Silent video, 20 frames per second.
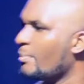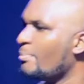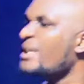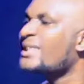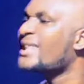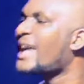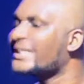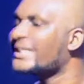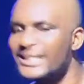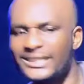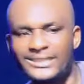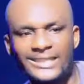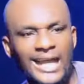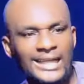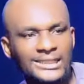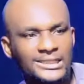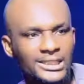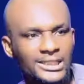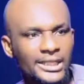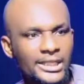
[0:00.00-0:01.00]
Peter did
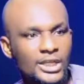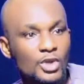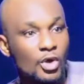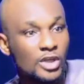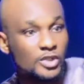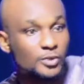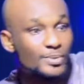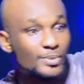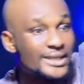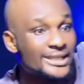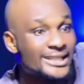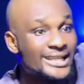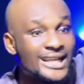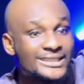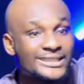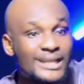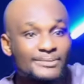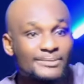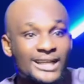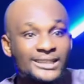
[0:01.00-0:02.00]
that. He was praying in
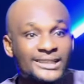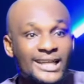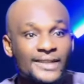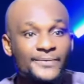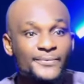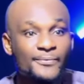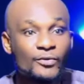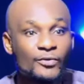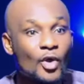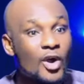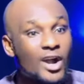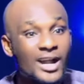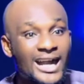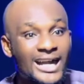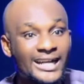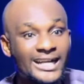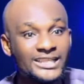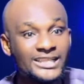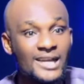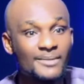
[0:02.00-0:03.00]
Acts chapter 10.
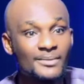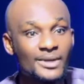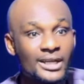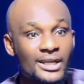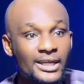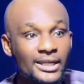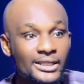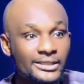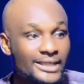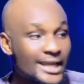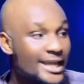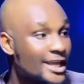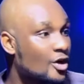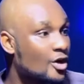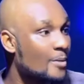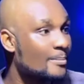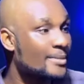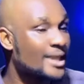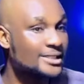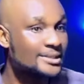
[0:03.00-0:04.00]
Hunger catch him. Then he
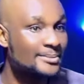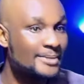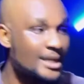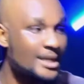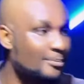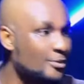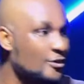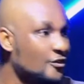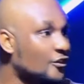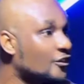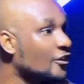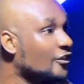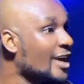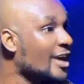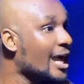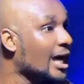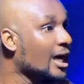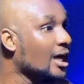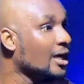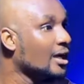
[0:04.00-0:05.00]
comes and spread the poof for
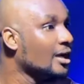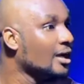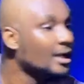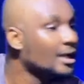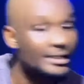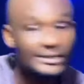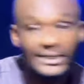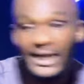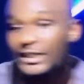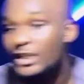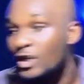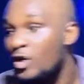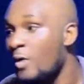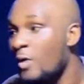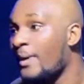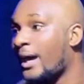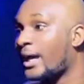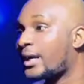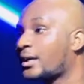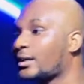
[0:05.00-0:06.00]
fire. Then he go
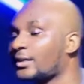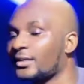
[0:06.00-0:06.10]
back.